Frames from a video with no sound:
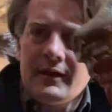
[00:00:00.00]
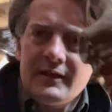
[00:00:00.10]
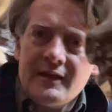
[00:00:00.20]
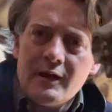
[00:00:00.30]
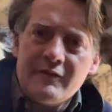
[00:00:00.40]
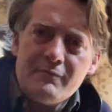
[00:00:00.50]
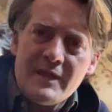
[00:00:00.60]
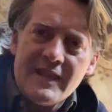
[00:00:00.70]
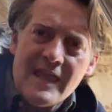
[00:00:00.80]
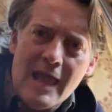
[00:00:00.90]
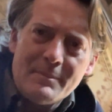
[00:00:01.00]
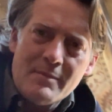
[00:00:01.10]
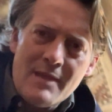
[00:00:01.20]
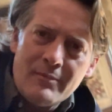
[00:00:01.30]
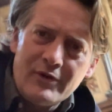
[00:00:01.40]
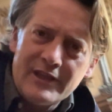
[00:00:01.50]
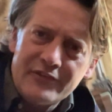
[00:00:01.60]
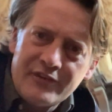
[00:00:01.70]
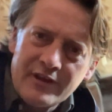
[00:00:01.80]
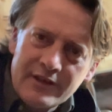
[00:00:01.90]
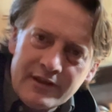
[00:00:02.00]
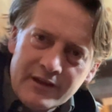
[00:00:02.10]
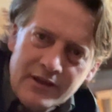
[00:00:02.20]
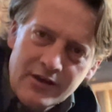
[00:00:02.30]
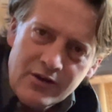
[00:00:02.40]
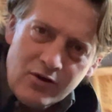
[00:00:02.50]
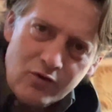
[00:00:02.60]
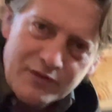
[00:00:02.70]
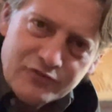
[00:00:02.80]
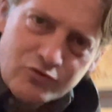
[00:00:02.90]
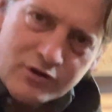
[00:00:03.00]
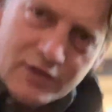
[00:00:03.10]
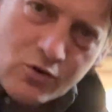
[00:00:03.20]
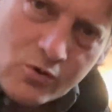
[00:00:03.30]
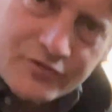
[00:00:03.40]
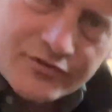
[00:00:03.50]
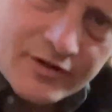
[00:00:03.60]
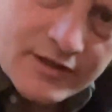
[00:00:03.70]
Now, I've many happy memories of this rocking horse,